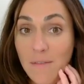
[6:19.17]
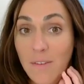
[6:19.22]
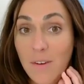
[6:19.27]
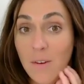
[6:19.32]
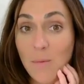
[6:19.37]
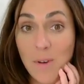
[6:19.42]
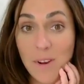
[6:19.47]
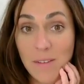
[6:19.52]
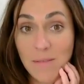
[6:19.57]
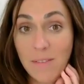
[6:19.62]
if
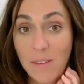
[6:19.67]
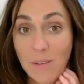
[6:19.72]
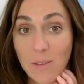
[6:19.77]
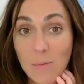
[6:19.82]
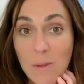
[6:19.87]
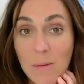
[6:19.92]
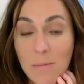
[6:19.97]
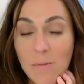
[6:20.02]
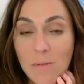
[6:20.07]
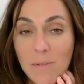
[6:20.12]
you're one of
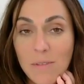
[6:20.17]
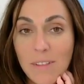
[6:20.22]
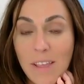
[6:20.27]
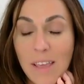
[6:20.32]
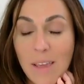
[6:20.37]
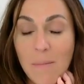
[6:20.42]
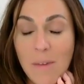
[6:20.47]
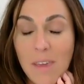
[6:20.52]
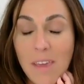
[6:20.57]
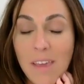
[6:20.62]
those people
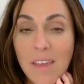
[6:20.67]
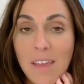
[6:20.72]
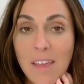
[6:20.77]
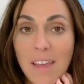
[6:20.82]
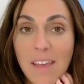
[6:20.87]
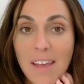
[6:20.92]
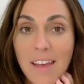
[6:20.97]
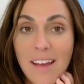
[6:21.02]
like me,